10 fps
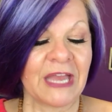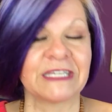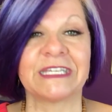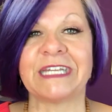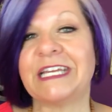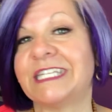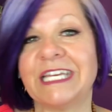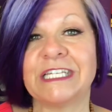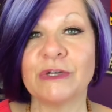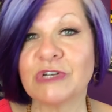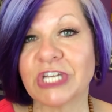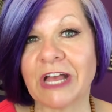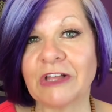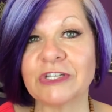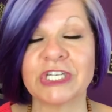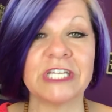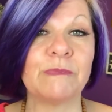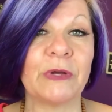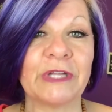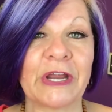Stacy Touchelle, she's
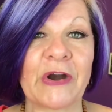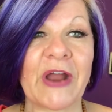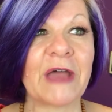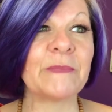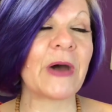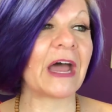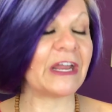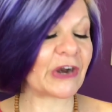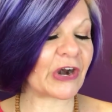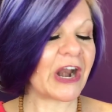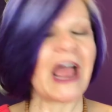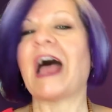building her empire.